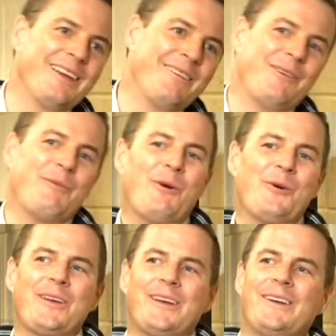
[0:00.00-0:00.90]
it? If you
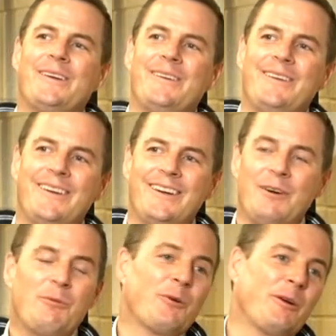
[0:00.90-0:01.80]
walk uh,
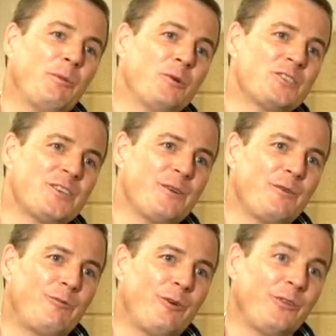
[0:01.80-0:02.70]
walk around
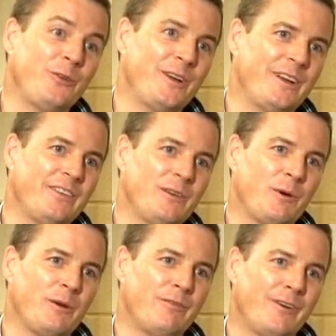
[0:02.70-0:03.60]
Punchestown the first two days, you'll
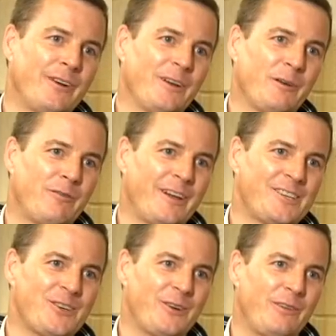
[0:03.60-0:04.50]
probably find a lot of
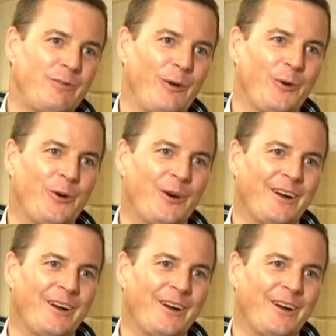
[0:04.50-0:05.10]
flat jockeys floating